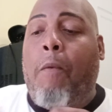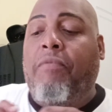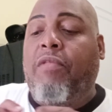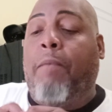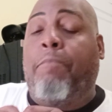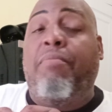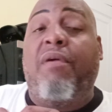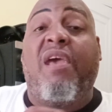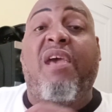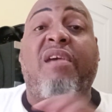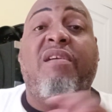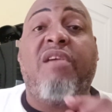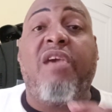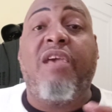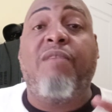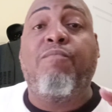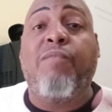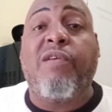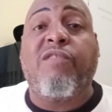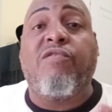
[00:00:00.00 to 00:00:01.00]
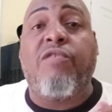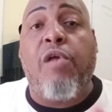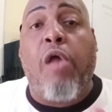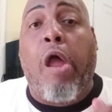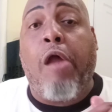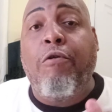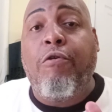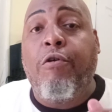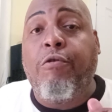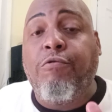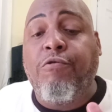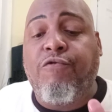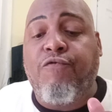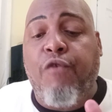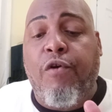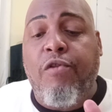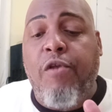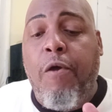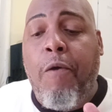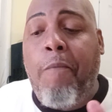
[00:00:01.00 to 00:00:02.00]
The pancake mixer I use
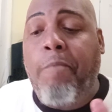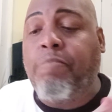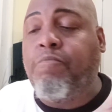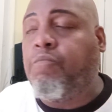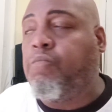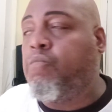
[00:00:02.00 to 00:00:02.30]
for this